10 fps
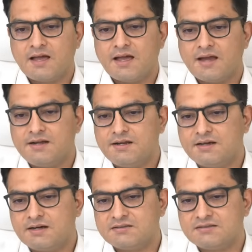and
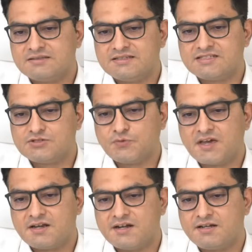this is
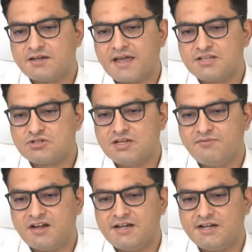where it actually
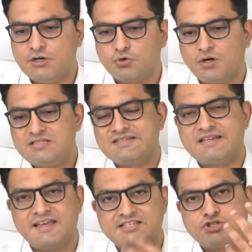went into a
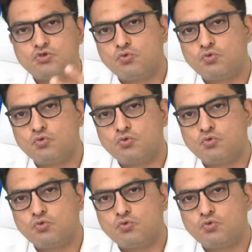stage 2,